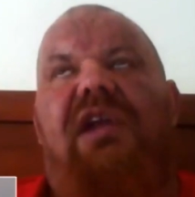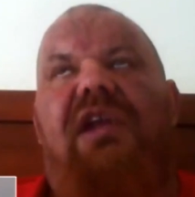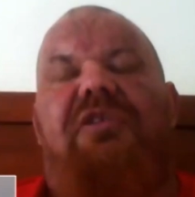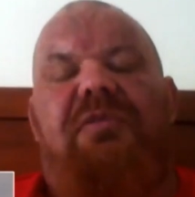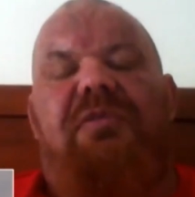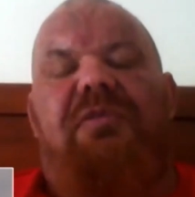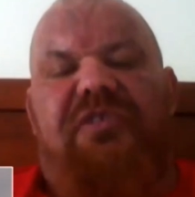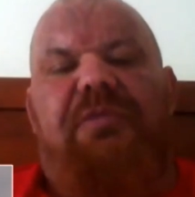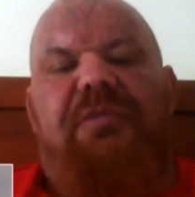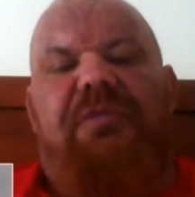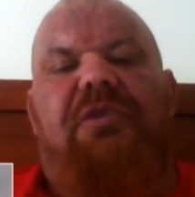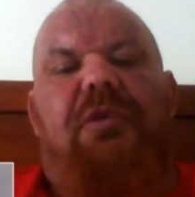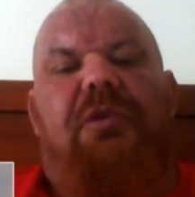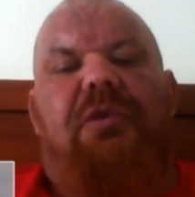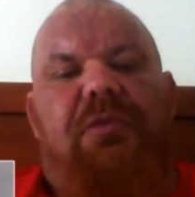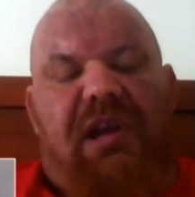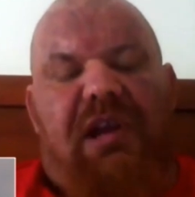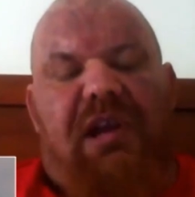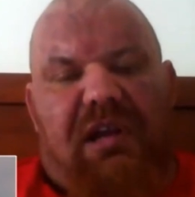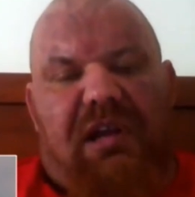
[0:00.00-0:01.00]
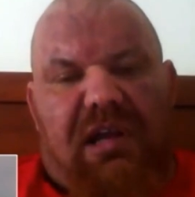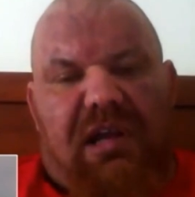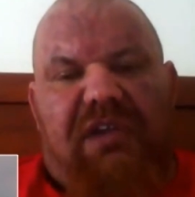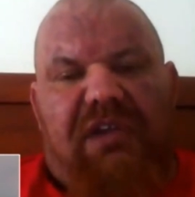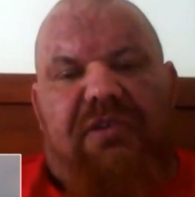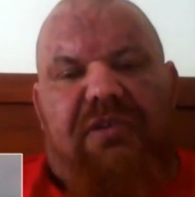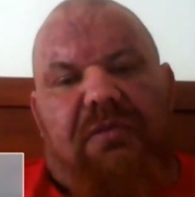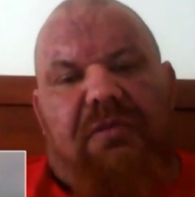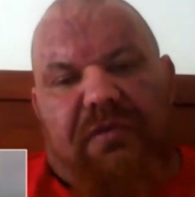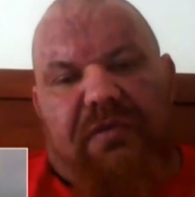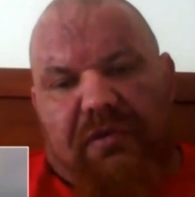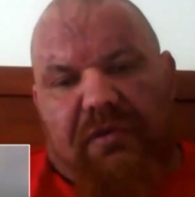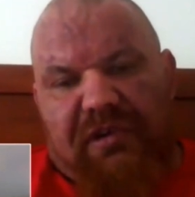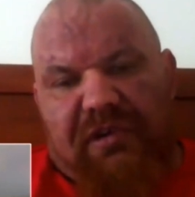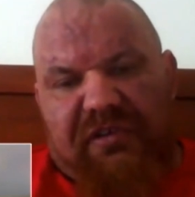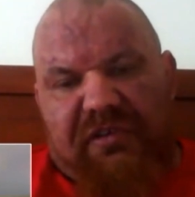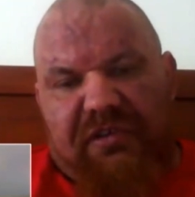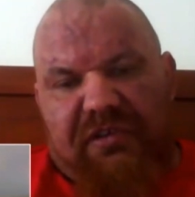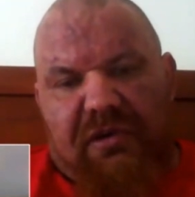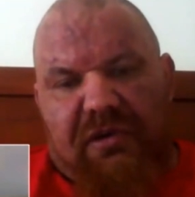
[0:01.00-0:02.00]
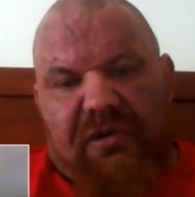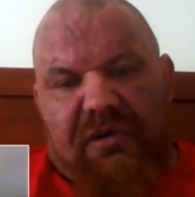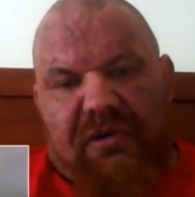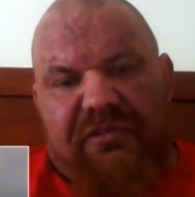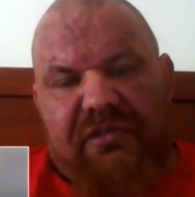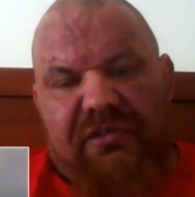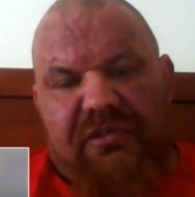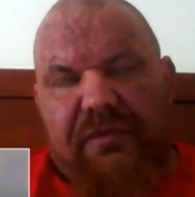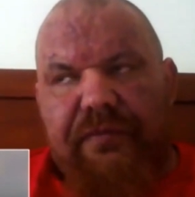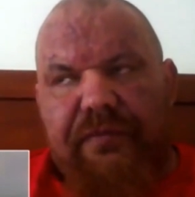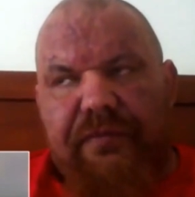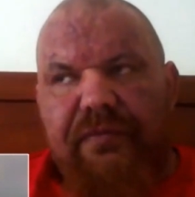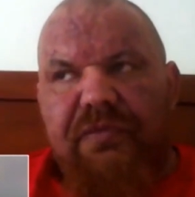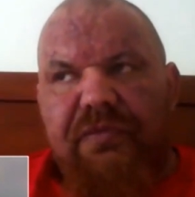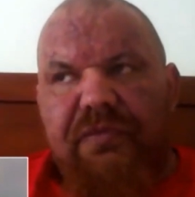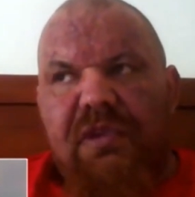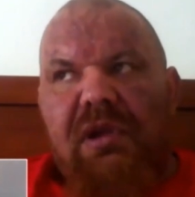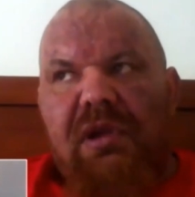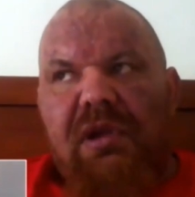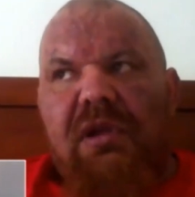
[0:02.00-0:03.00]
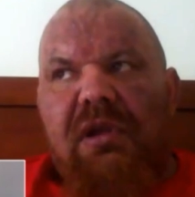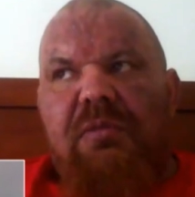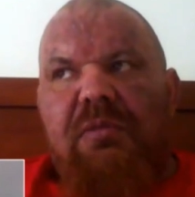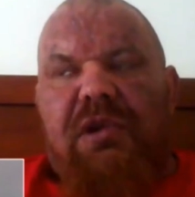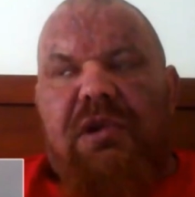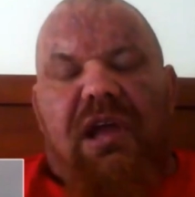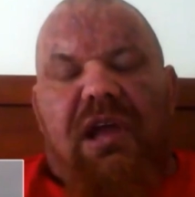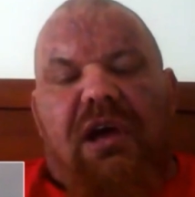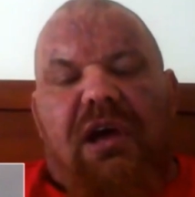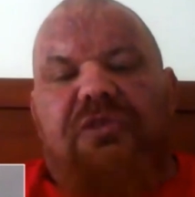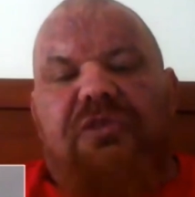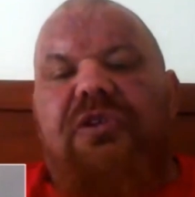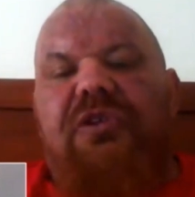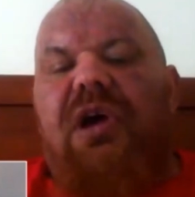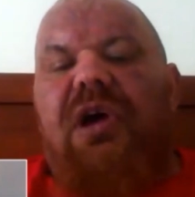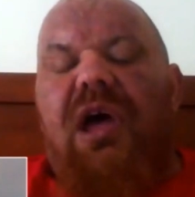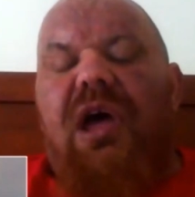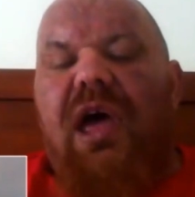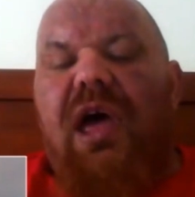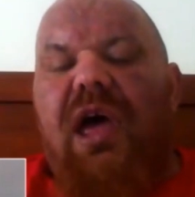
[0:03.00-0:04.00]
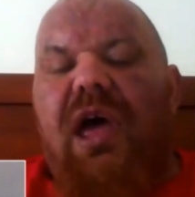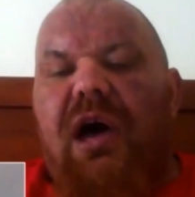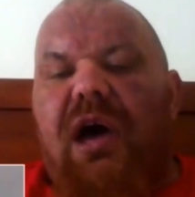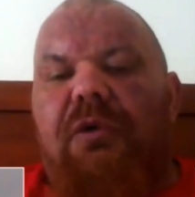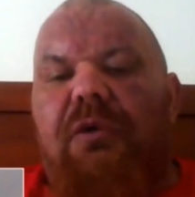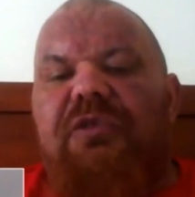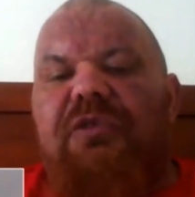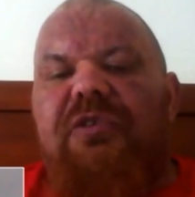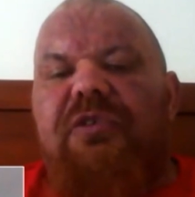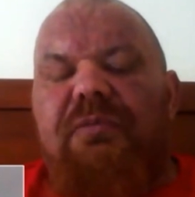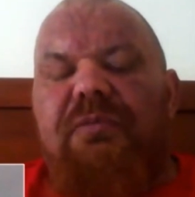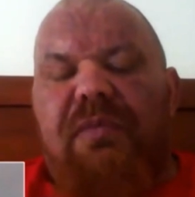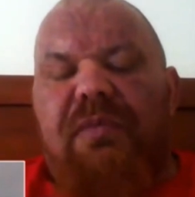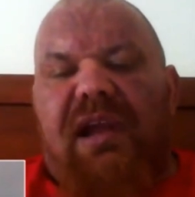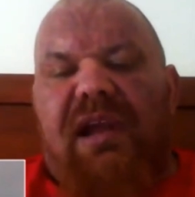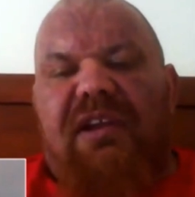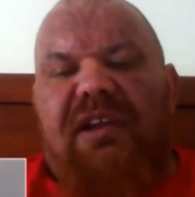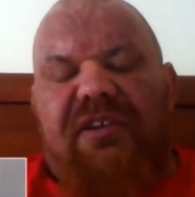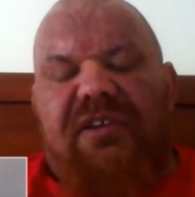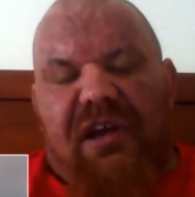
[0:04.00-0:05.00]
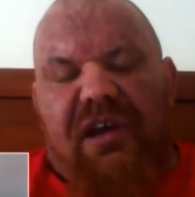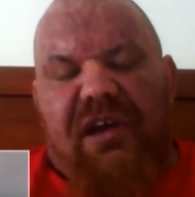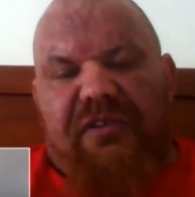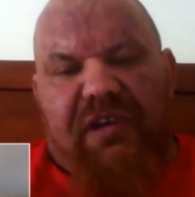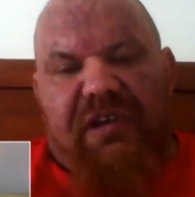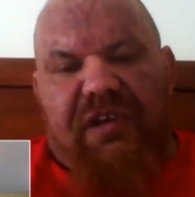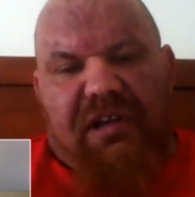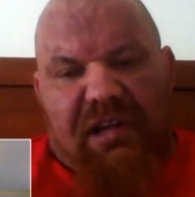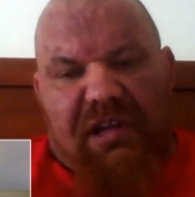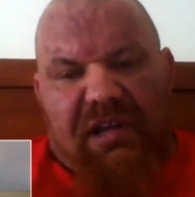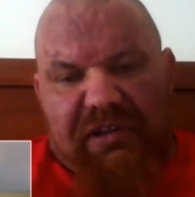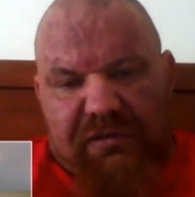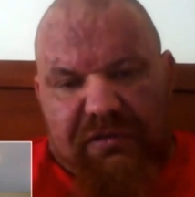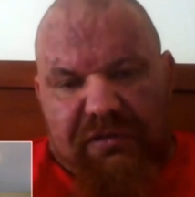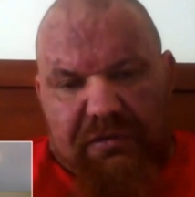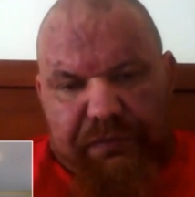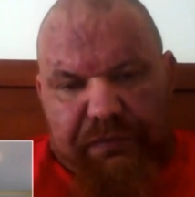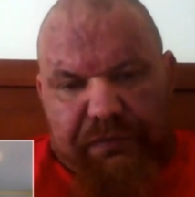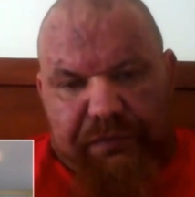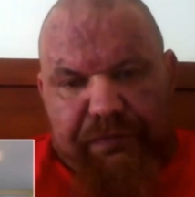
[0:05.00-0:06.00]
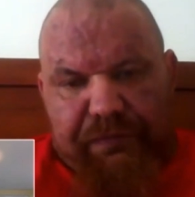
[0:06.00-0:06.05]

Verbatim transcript: receptor upregulation that we already discussed, but it helps manage healthy cholesterol.